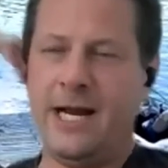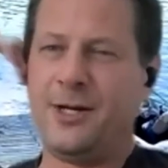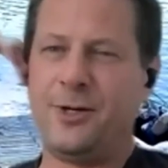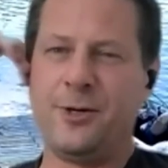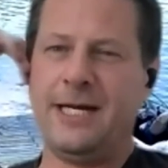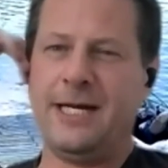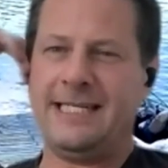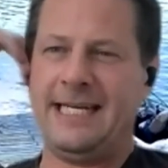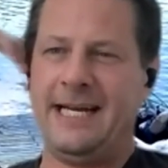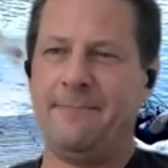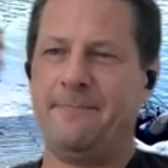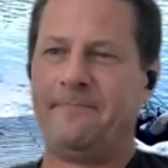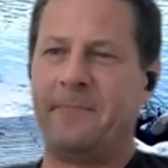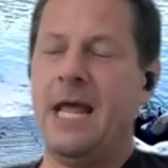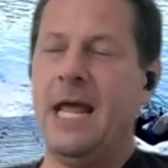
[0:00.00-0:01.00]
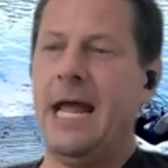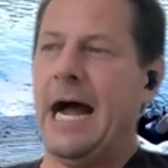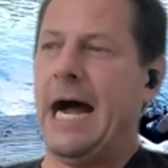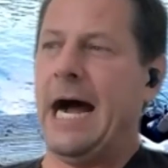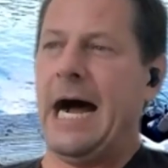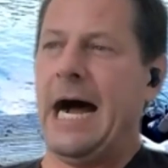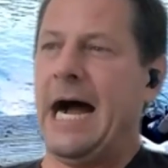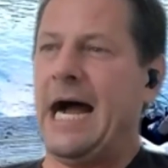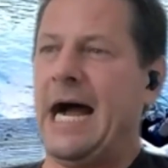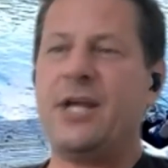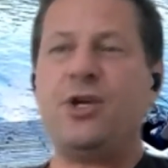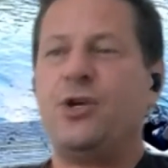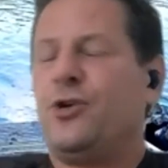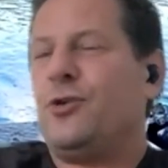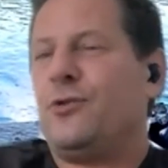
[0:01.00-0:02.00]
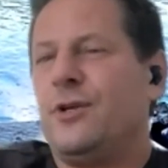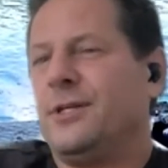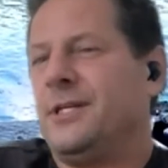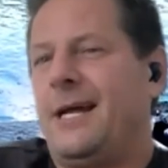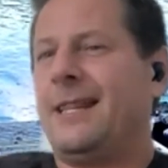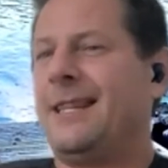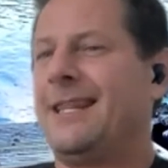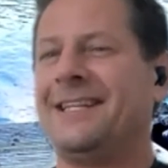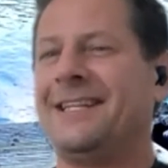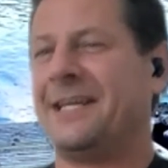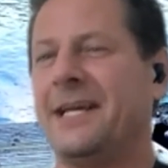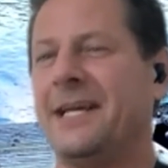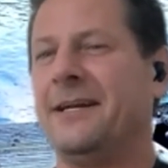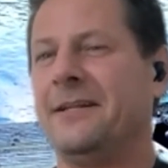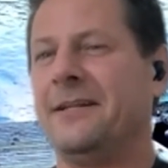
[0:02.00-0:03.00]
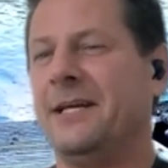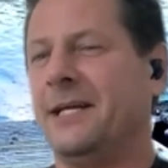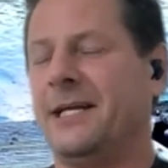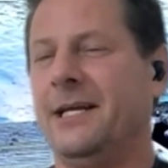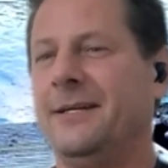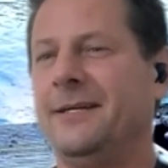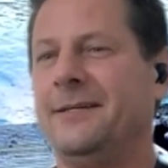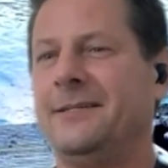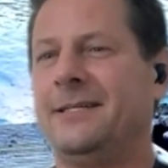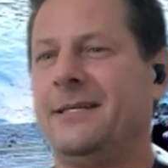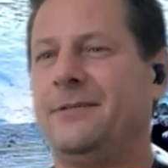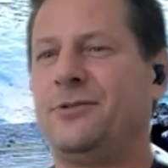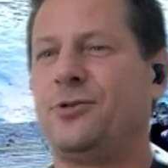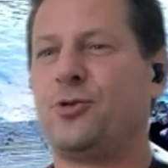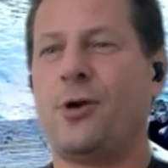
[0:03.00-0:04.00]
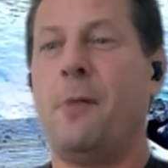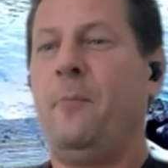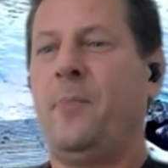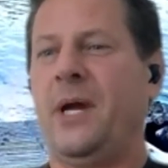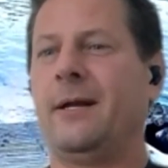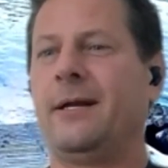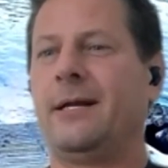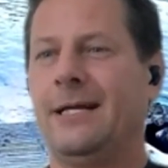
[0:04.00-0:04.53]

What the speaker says: had a great team. There's nothing that can trump it.